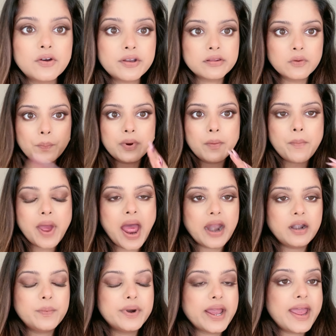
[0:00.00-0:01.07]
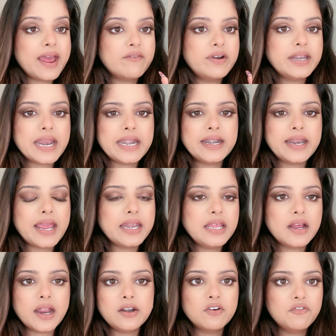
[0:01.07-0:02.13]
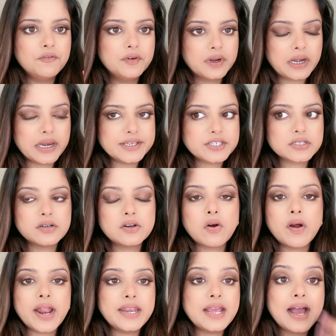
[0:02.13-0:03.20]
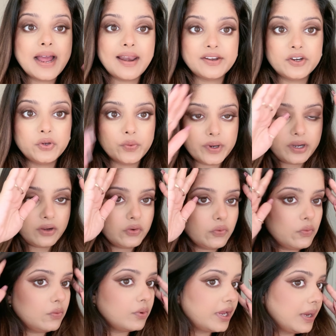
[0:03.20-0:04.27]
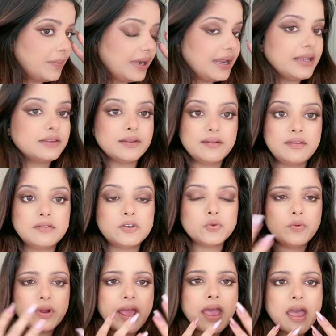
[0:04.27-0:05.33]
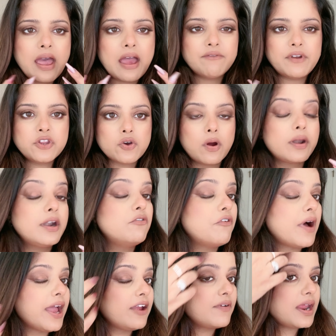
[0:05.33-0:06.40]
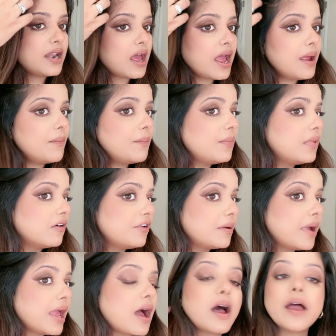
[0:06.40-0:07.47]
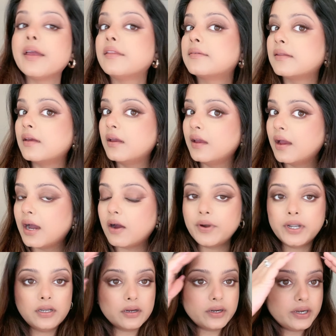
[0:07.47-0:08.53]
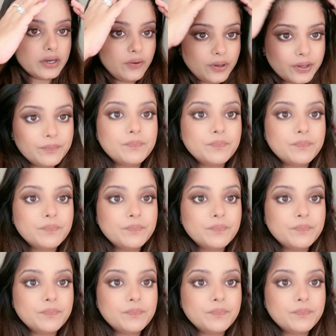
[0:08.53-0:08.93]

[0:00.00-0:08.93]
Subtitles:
super matte, but I haven't added any kind of glitter or any highlighter to it to keep it like this, to have that chocolate vibe, and I am loving my eyes, how it turned out.